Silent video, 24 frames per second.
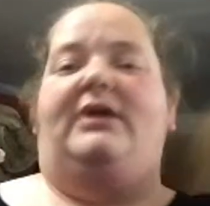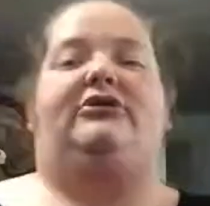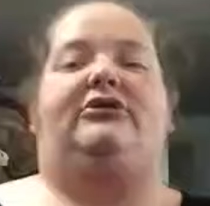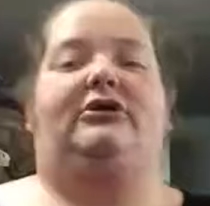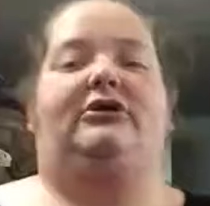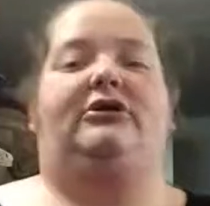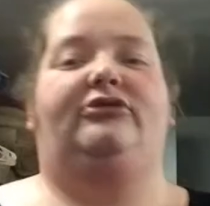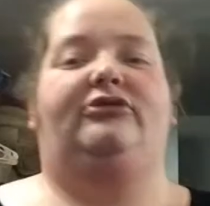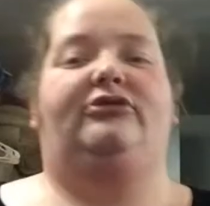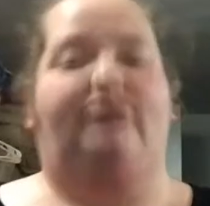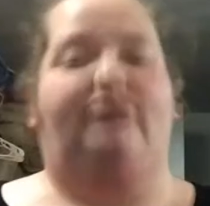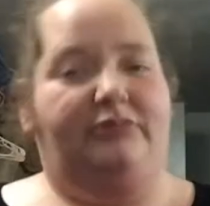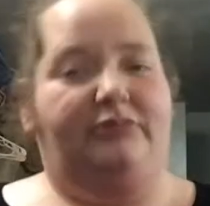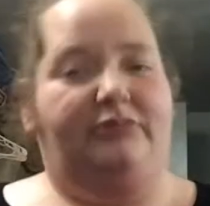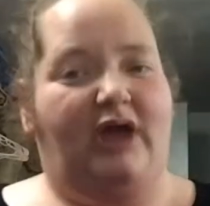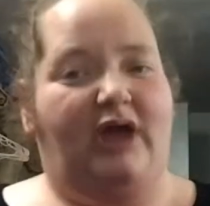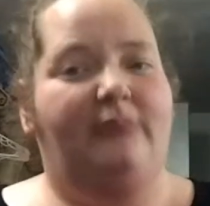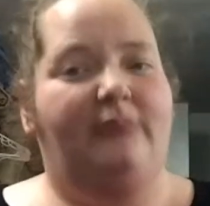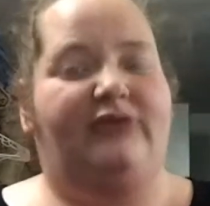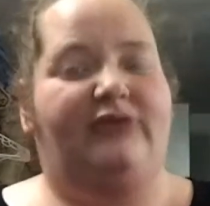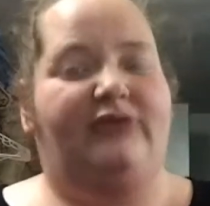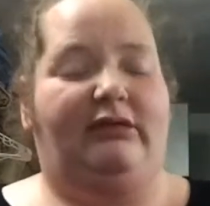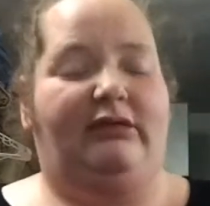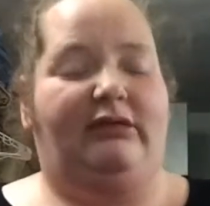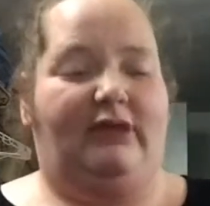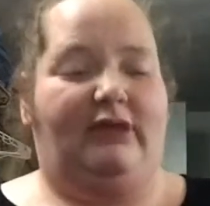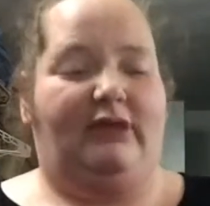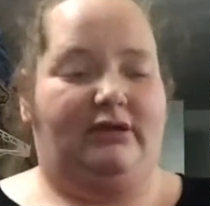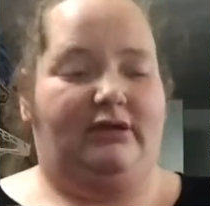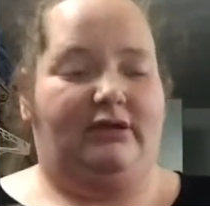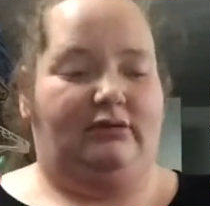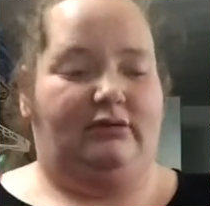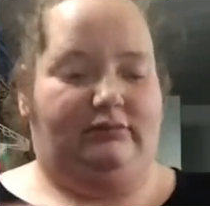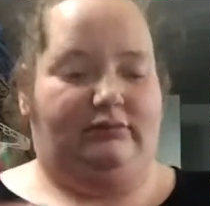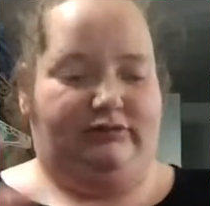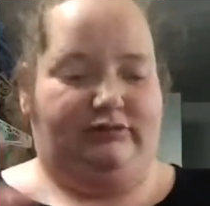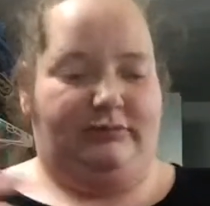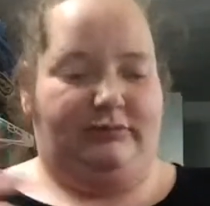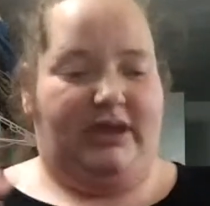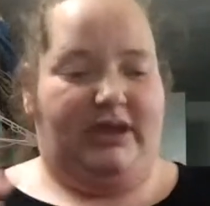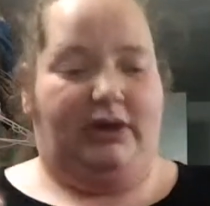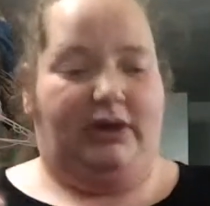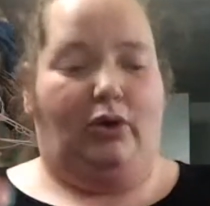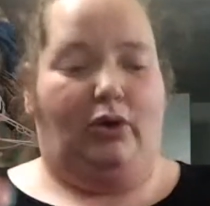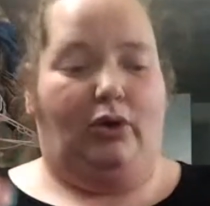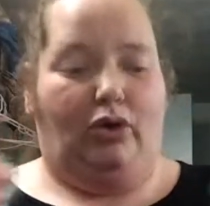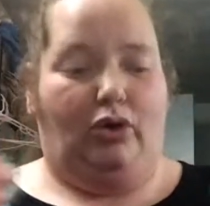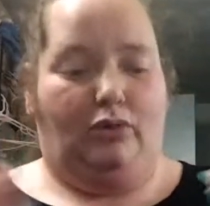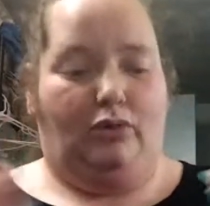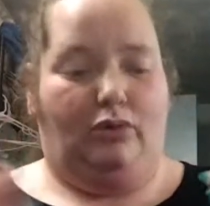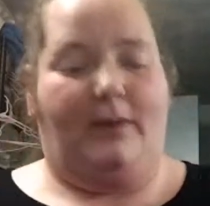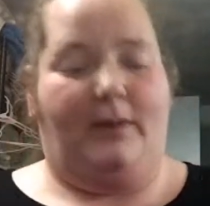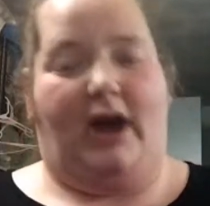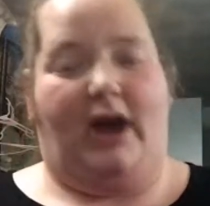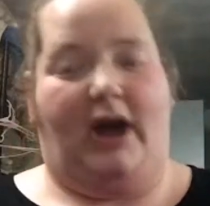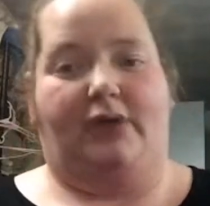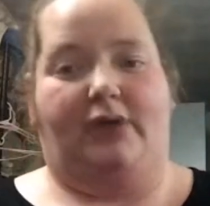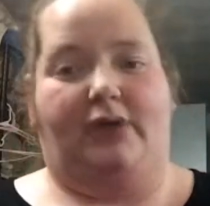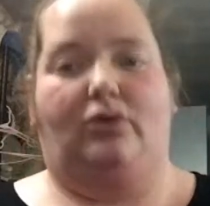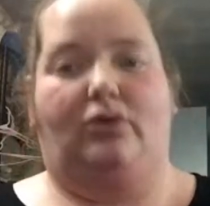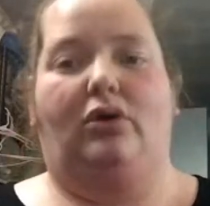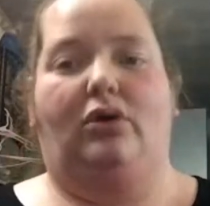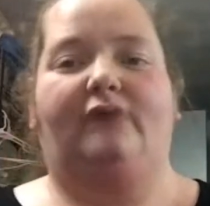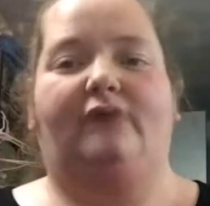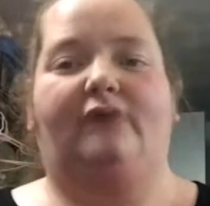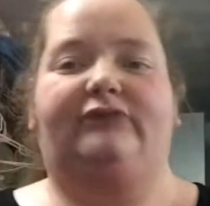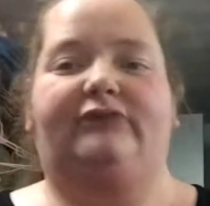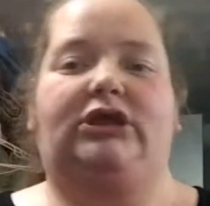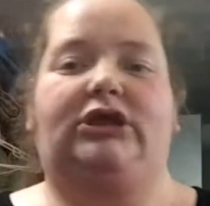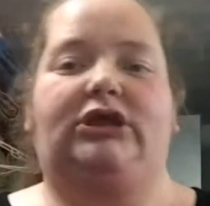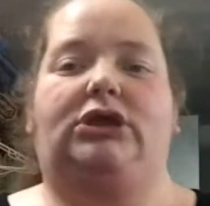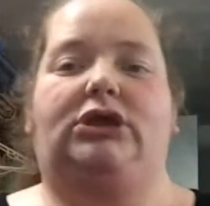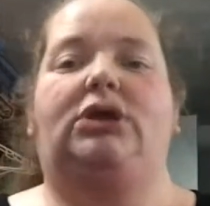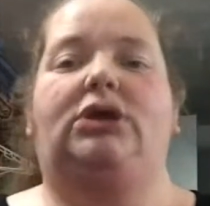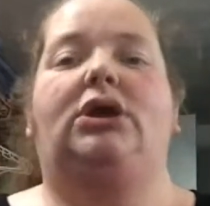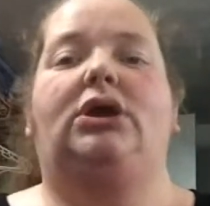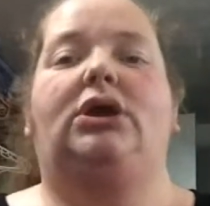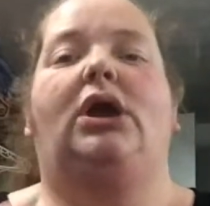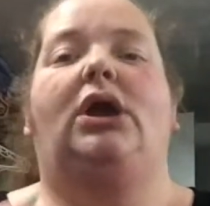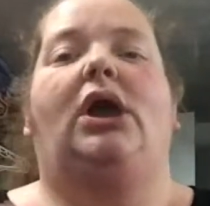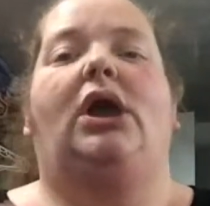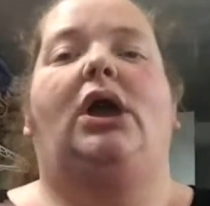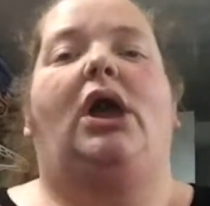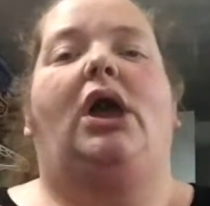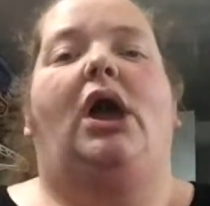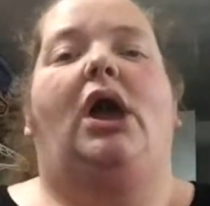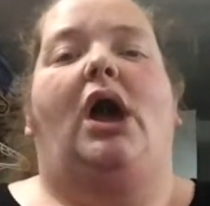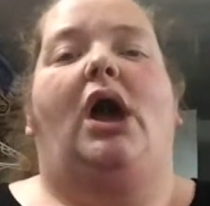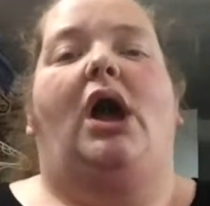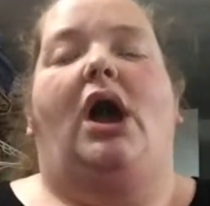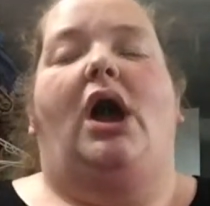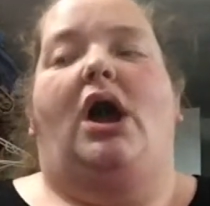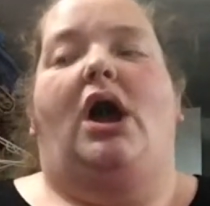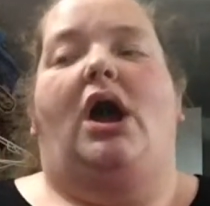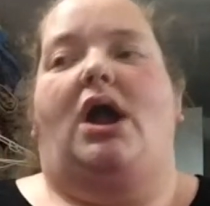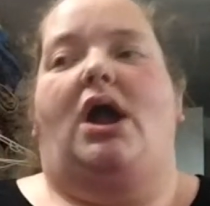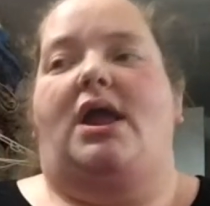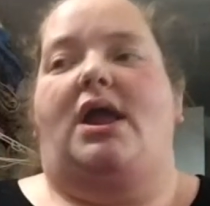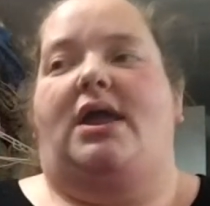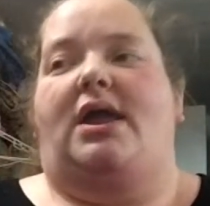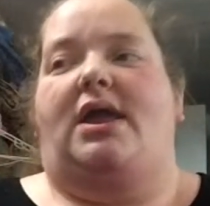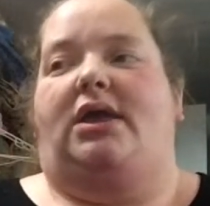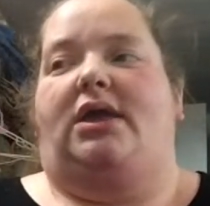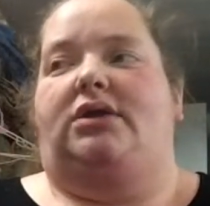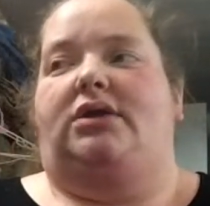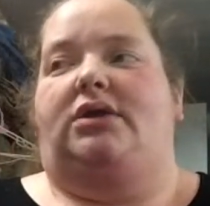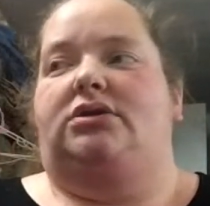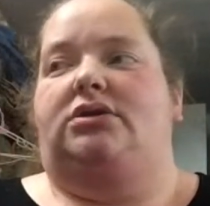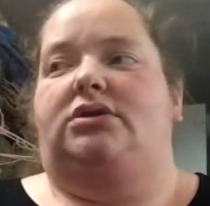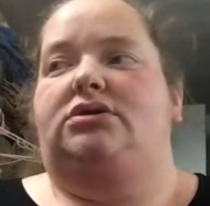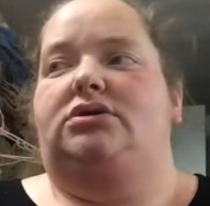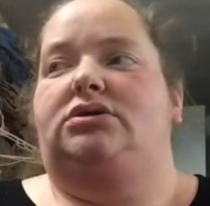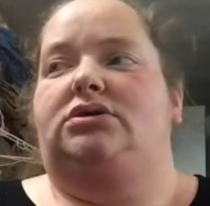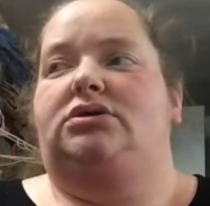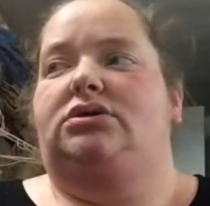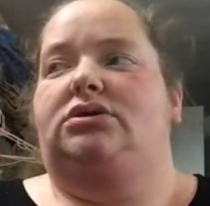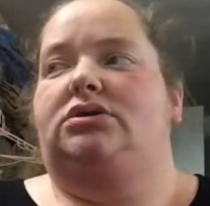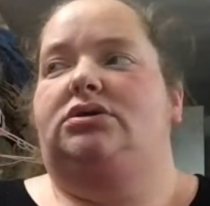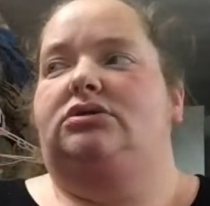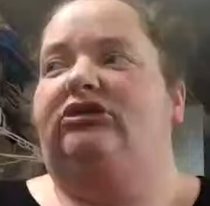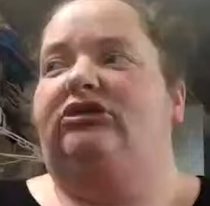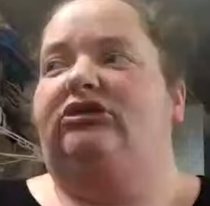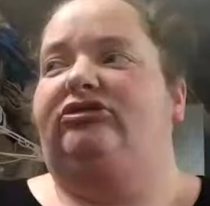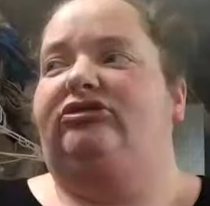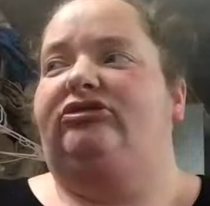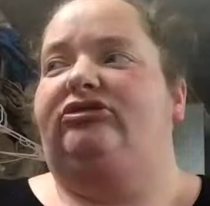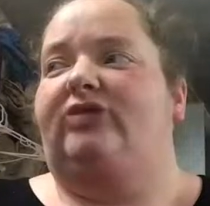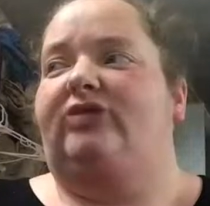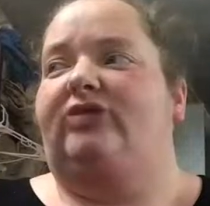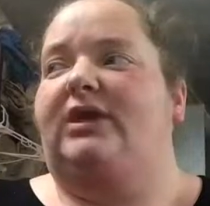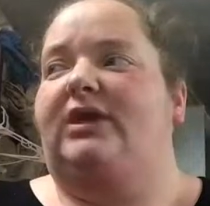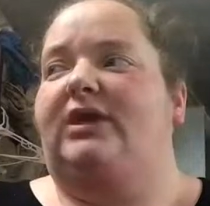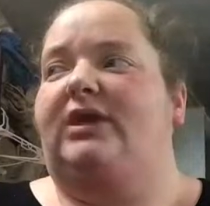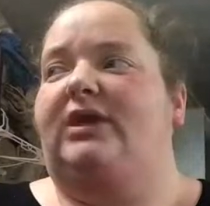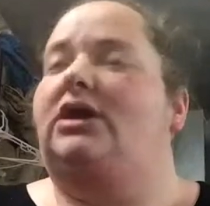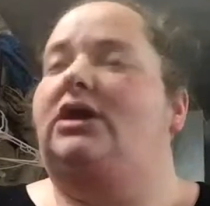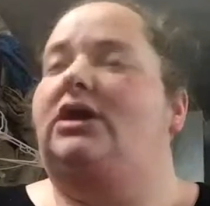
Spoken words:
sometimes I like to make a whole pot of coffee, and it's like,